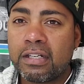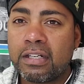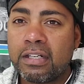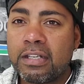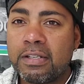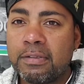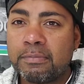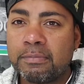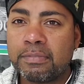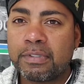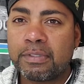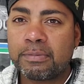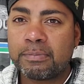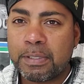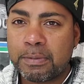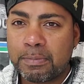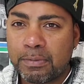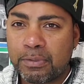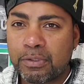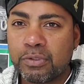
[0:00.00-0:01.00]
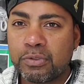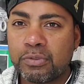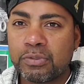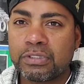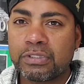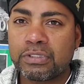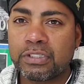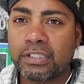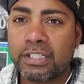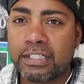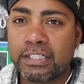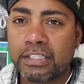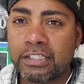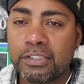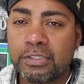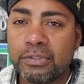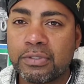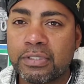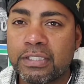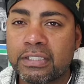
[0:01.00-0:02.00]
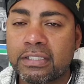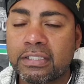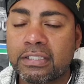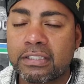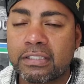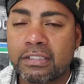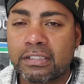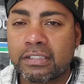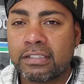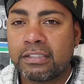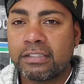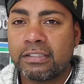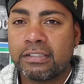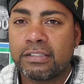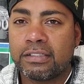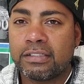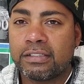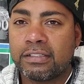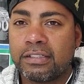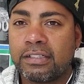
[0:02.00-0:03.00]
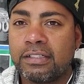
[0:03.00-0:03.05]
And people who are looking to do this, could just